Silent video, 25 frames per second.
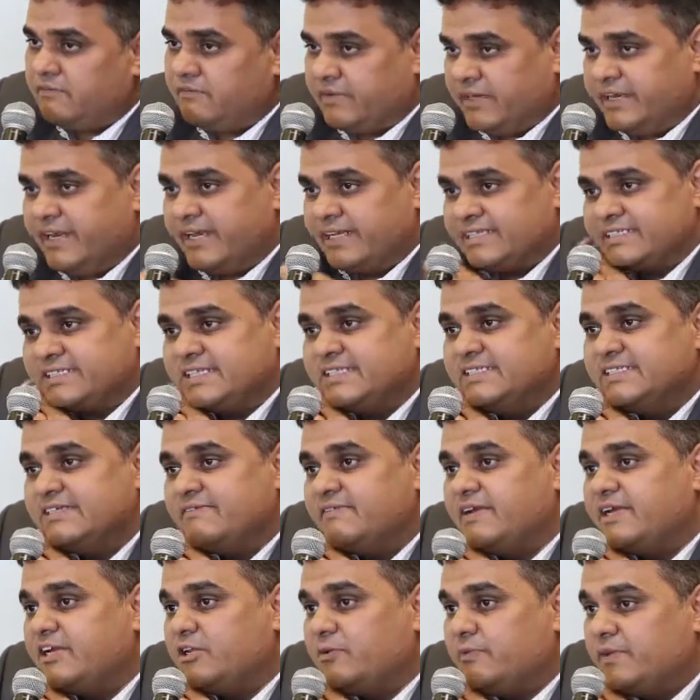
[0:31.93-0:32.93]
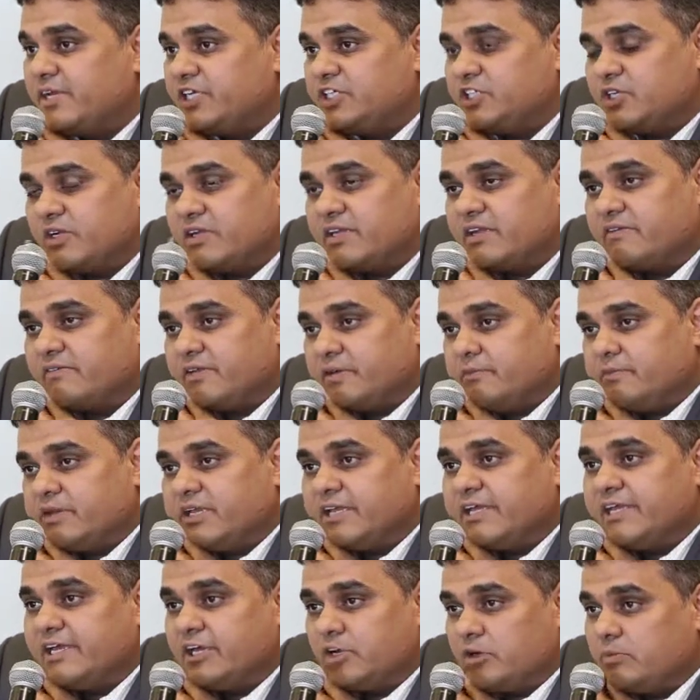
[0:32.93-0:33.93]
very extensively to make sure that we are
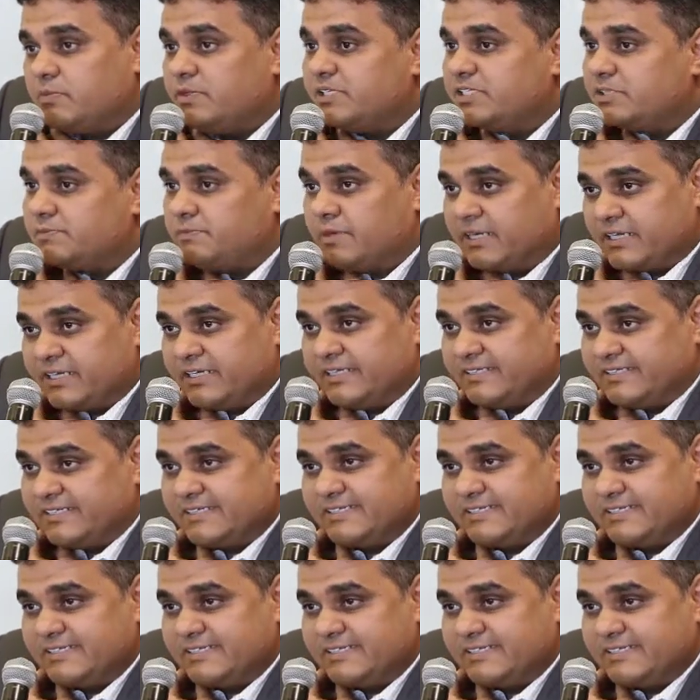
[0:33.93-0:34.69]
building a robust partner